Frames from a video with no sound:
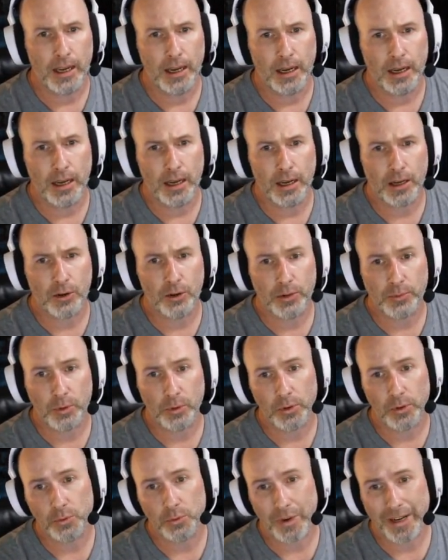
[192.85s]

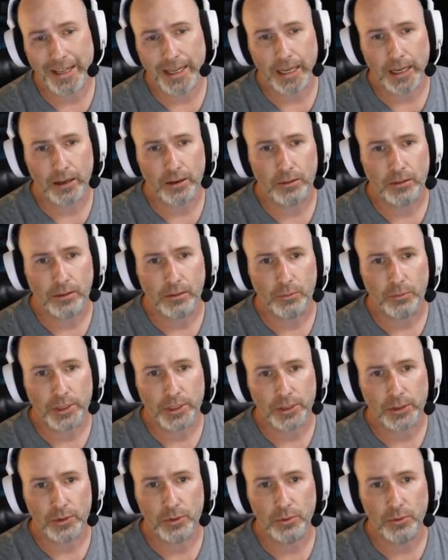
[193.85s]
Cryptors went down,
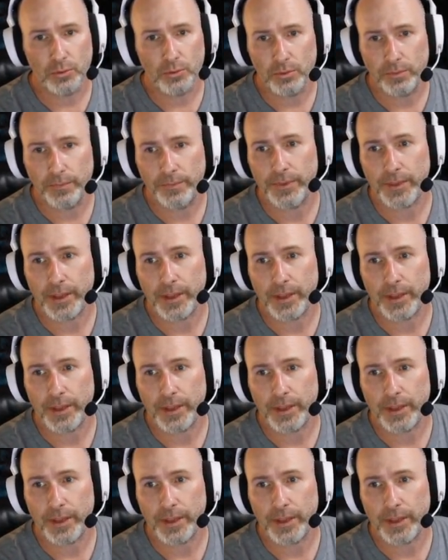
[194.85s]
which is cool.